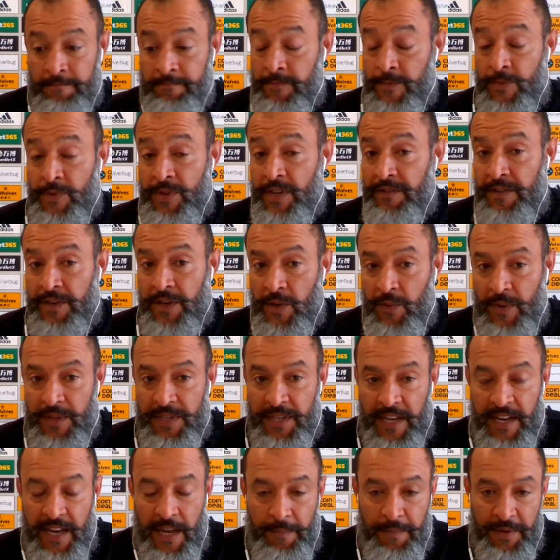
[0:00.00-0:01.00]
You never know what
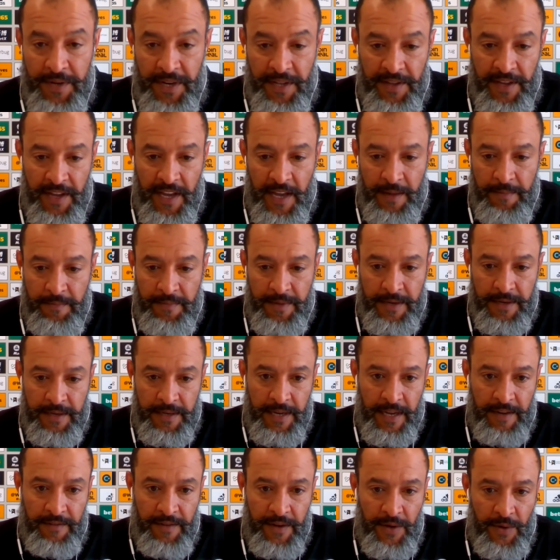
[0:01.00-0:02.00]
can happen in the game.
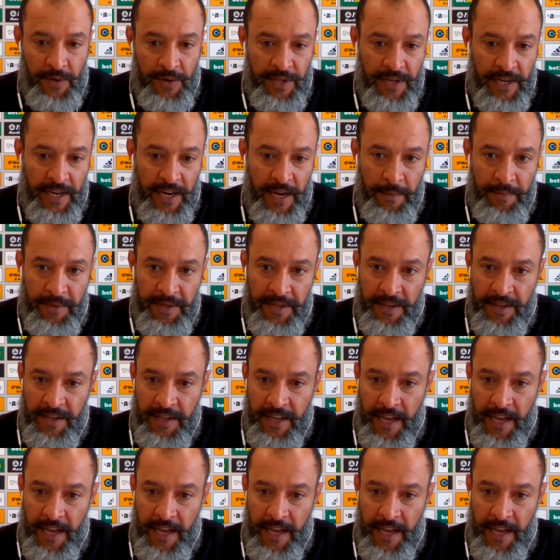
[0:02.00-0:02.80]
Never know what can happen in the